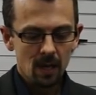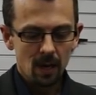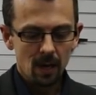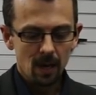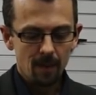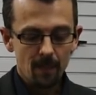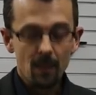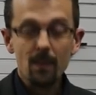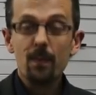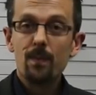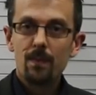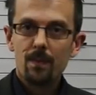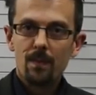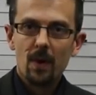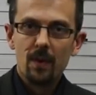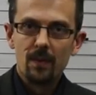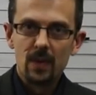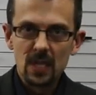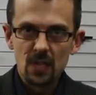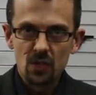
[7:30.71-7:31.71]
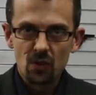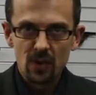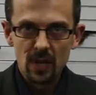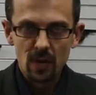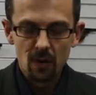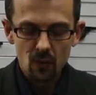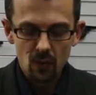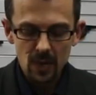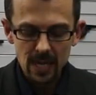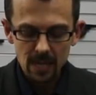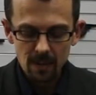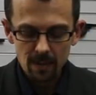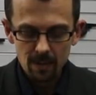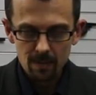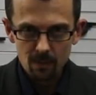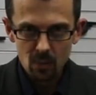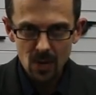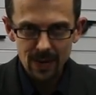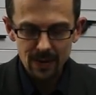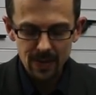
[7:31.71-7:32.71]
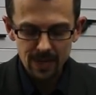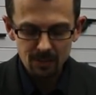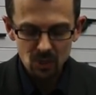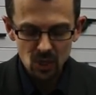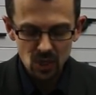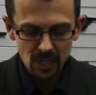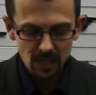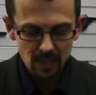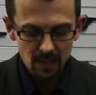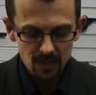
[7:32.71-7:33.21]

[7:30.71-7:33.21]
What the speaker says: of these 303 Browning machine